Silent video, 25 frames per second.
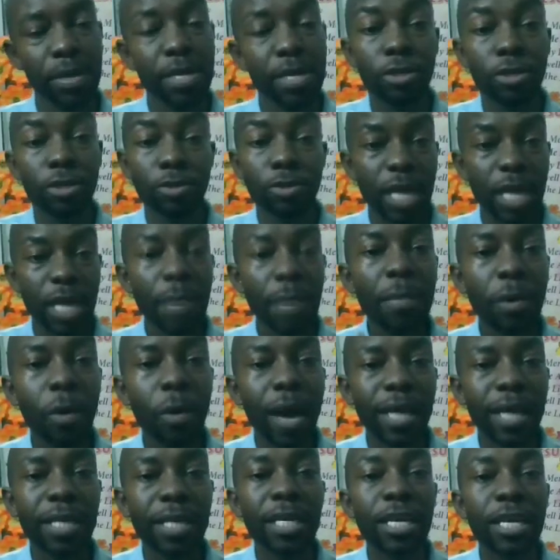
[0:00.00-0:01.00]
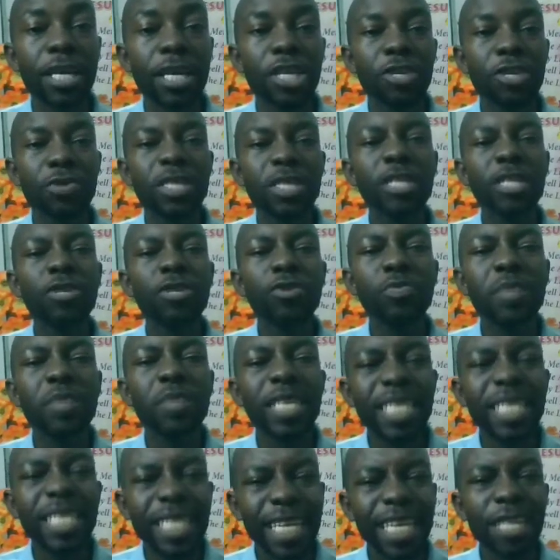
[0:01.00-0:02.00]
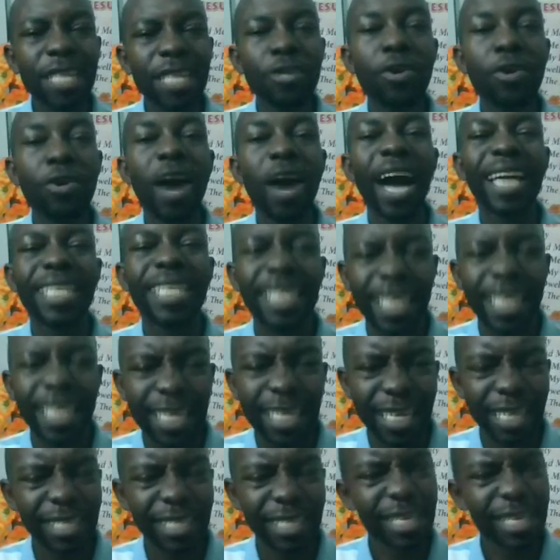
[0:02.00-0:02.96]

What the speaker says: So number 1, you need to maintain your attendance